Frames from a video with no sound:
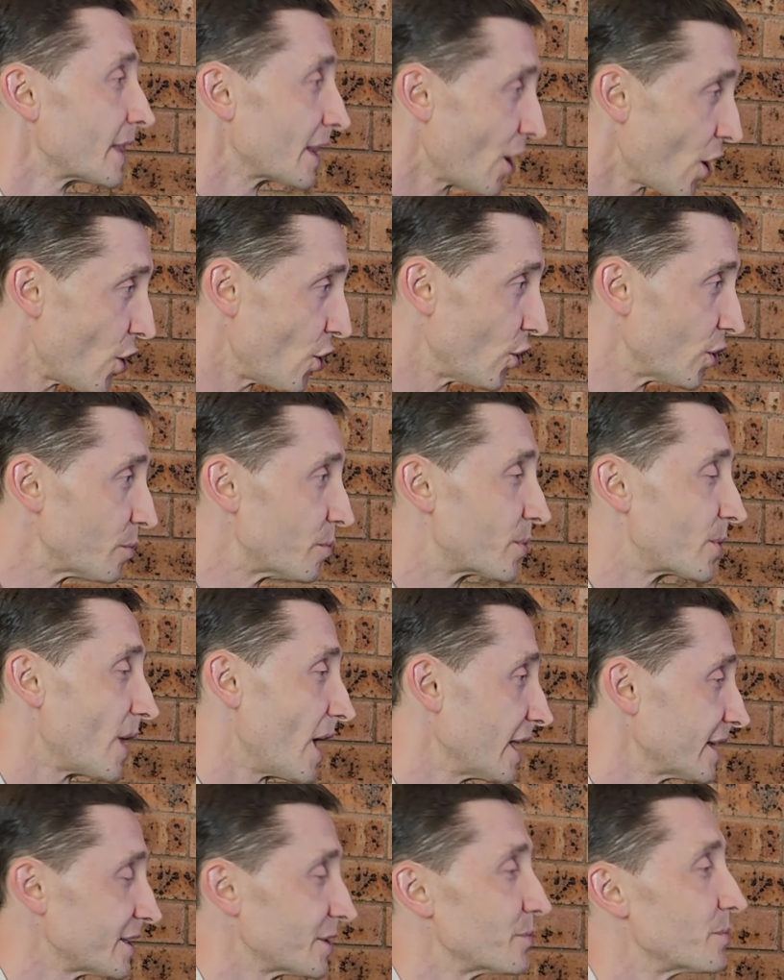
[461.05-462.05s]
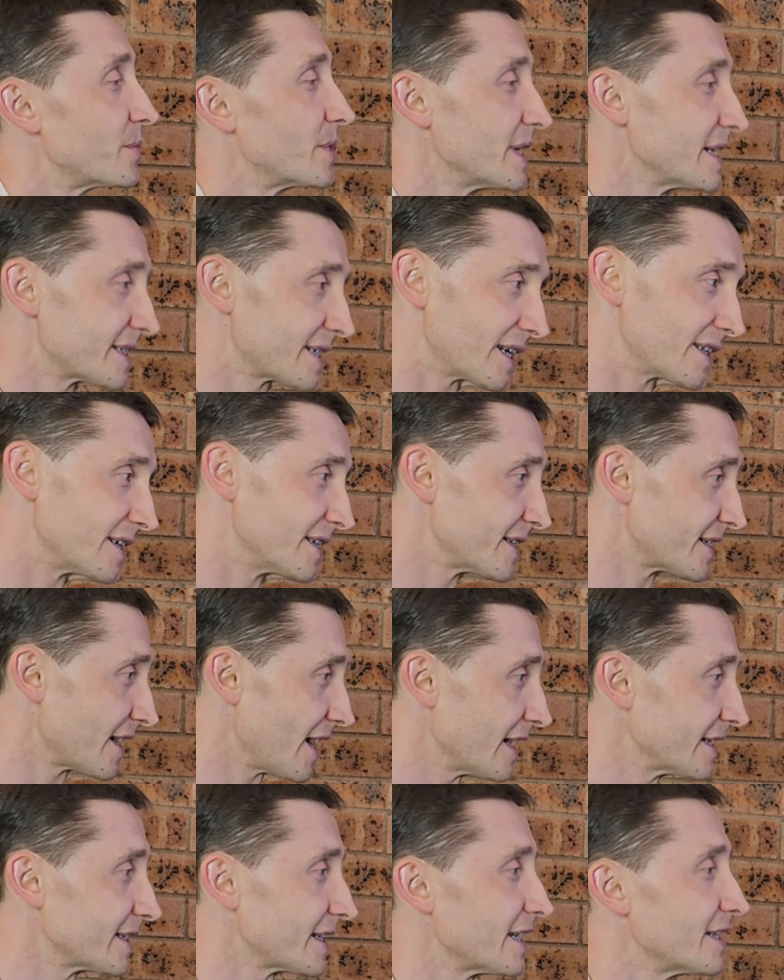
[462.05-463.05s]
All bright and brisk, and in the
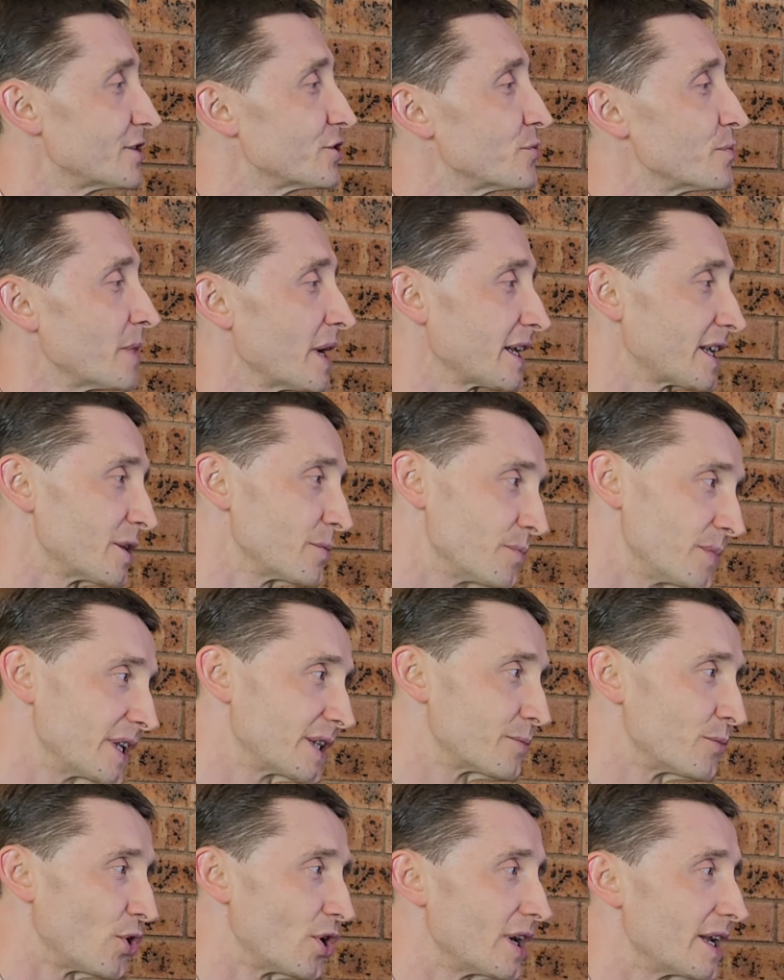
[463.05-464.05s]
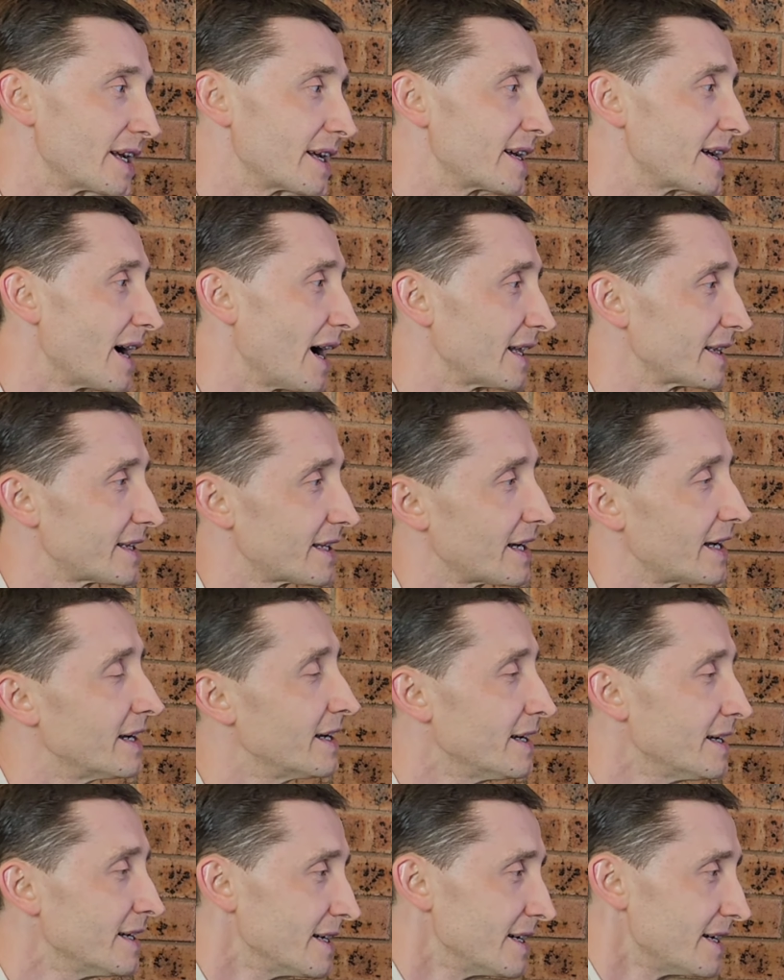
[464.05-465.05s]
right hand you make it a bit more legato
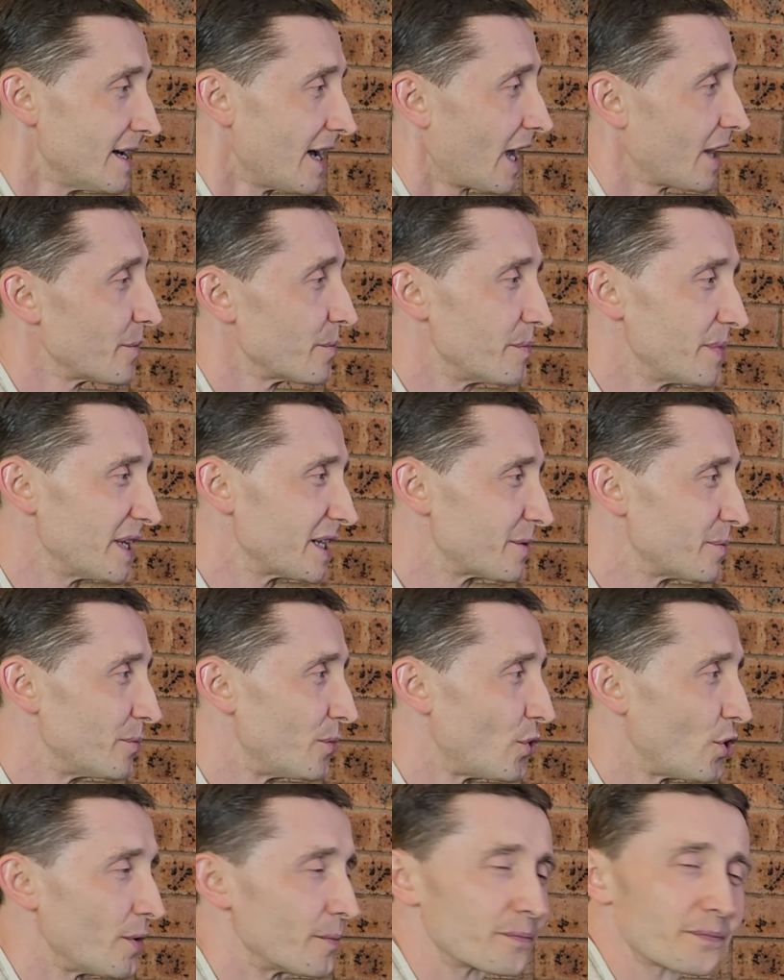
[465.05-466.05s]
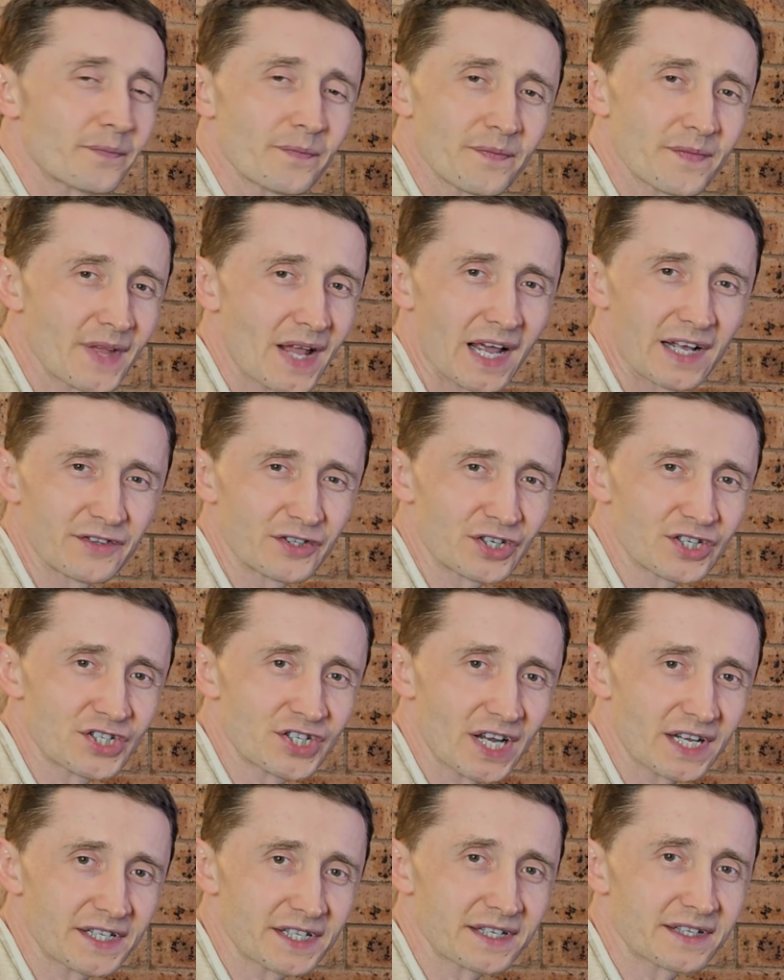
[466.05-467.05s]
and a bit more
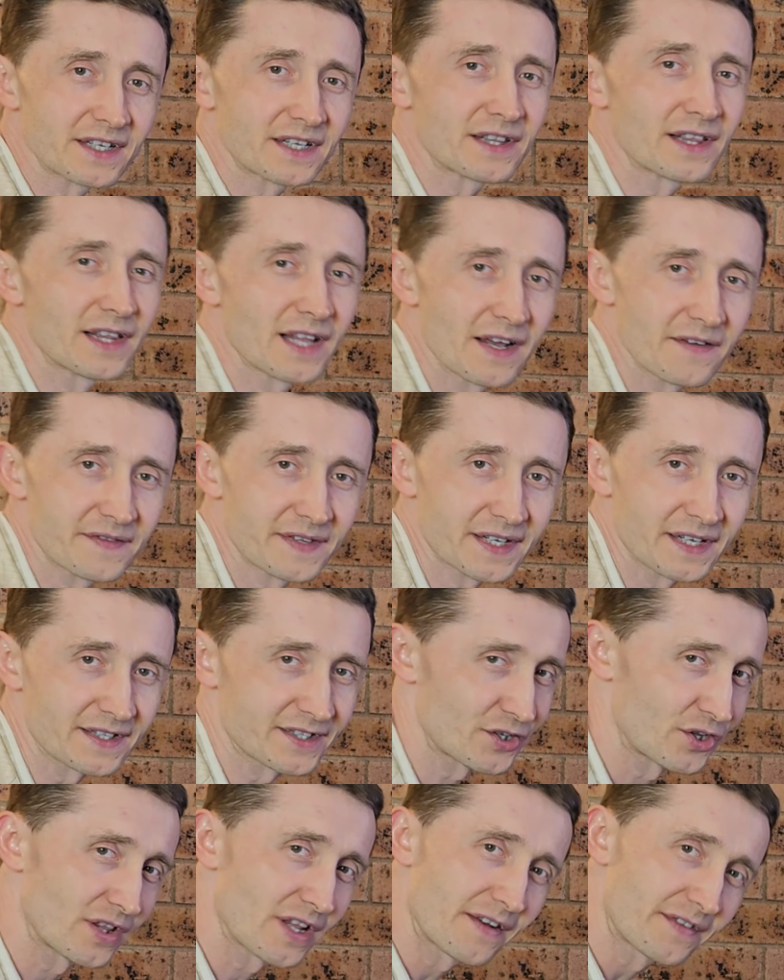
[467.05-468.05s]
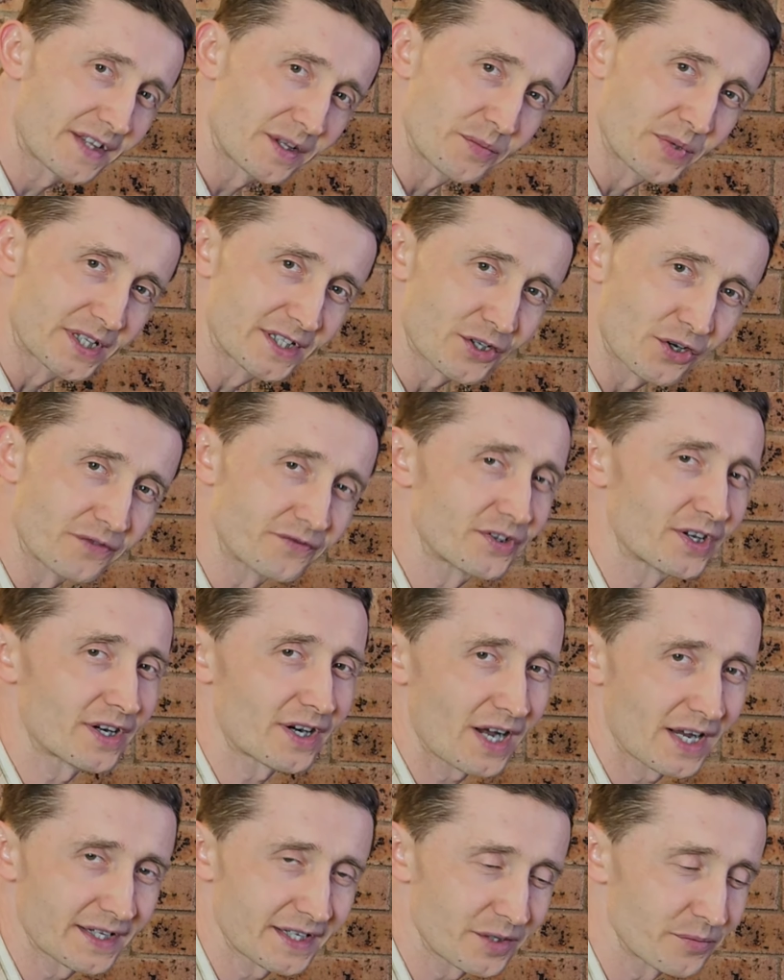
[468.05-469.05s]
energetic than left hand. So left hand a bit softer,
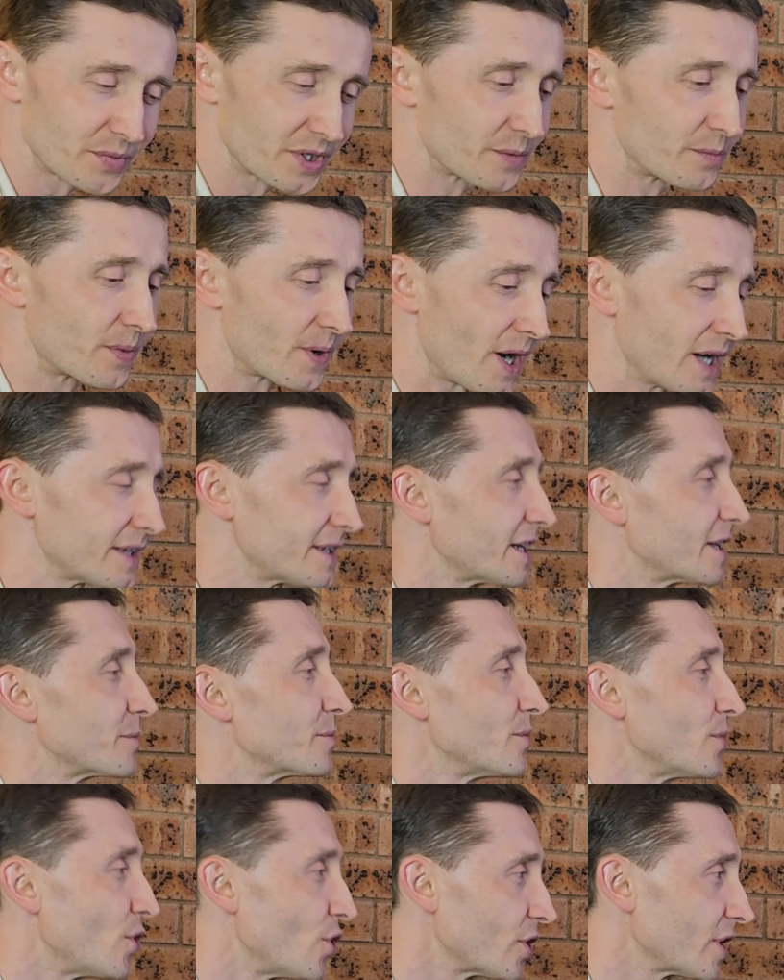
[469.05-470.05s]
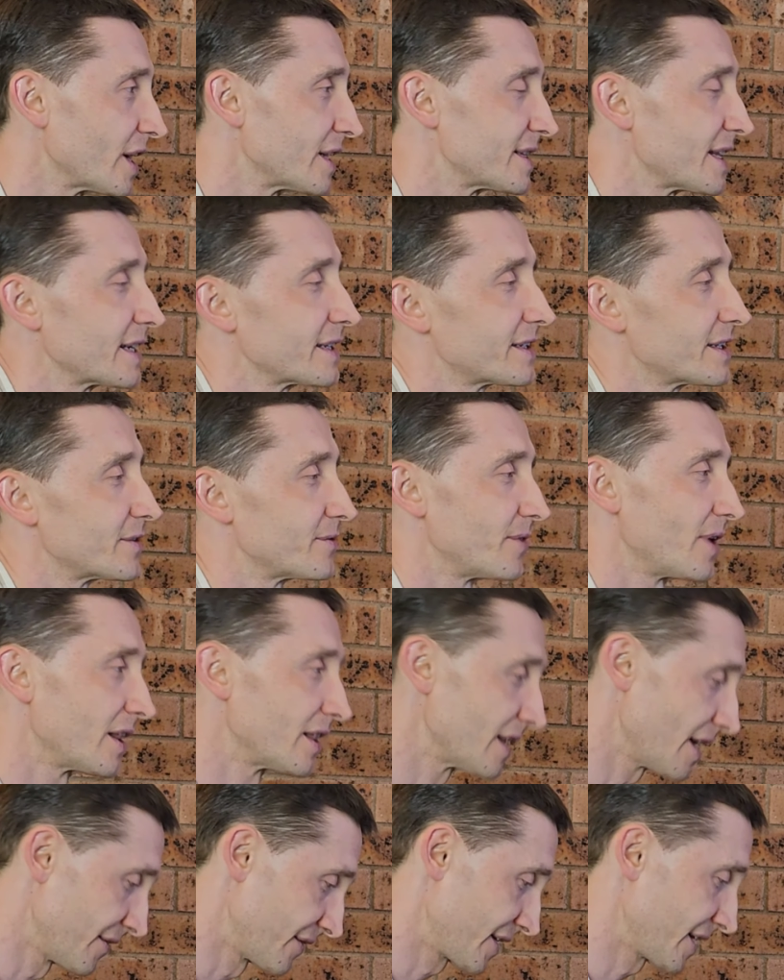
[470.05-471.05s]
right hand a bit brighter and more connected, while
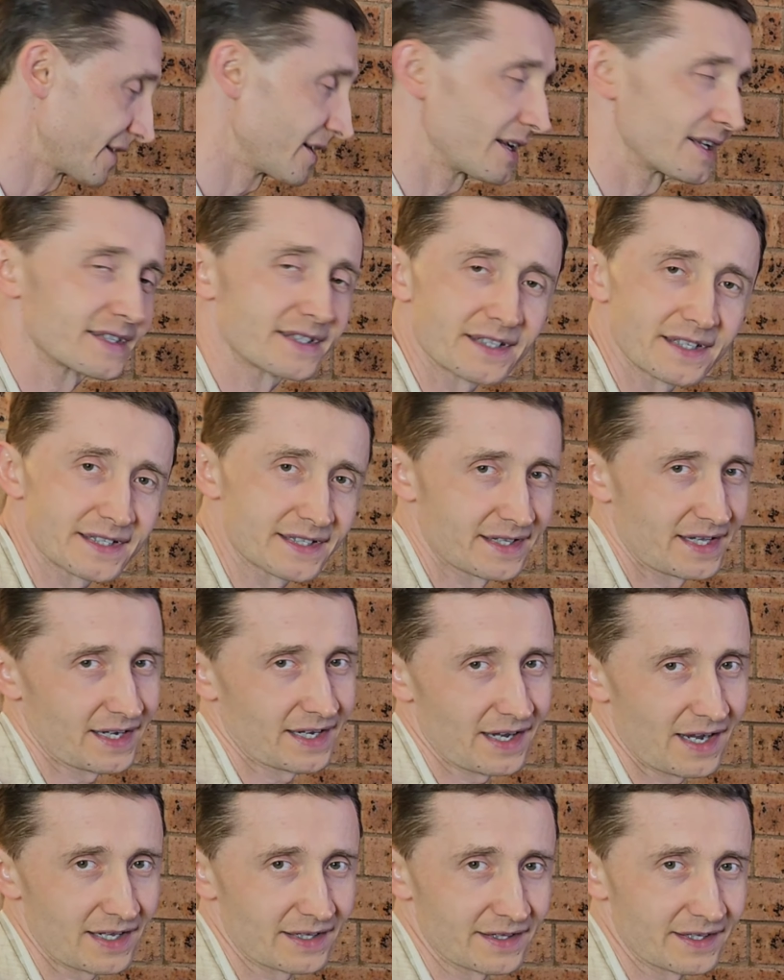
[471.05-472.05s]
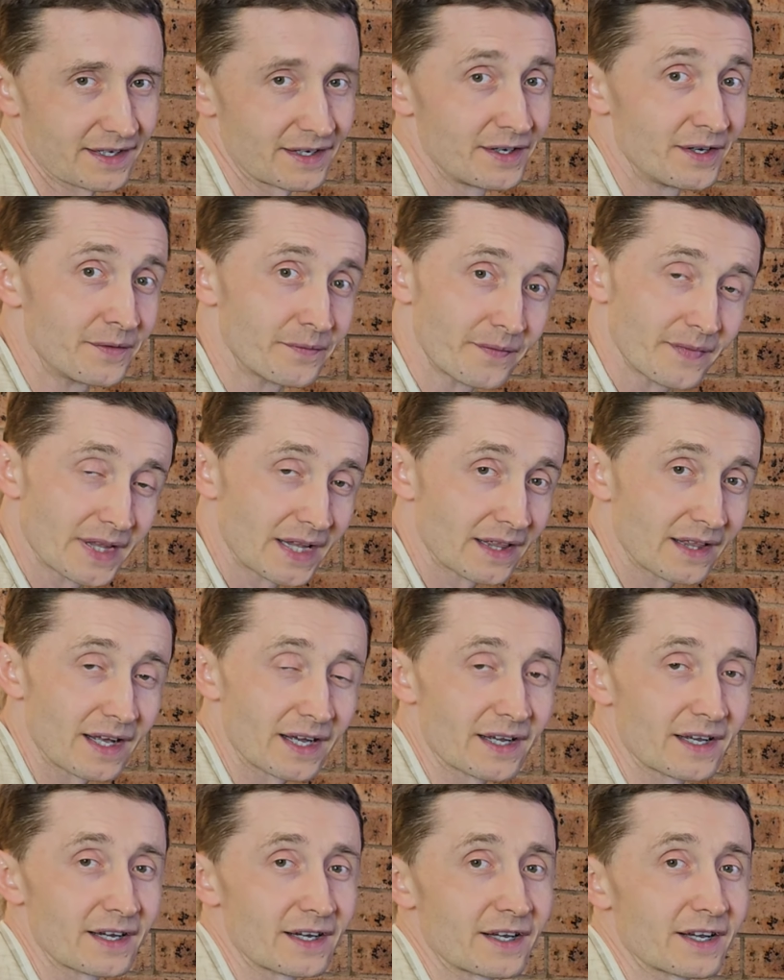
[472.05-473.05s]
left hand has the staccato
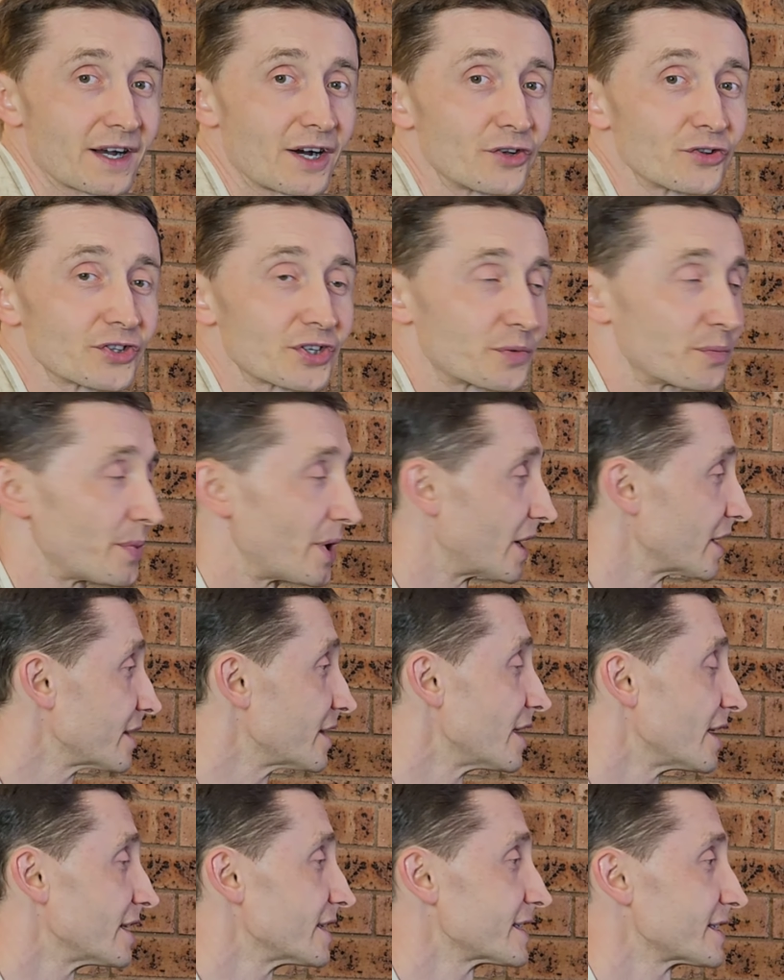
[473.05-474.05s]
like a counterpart there.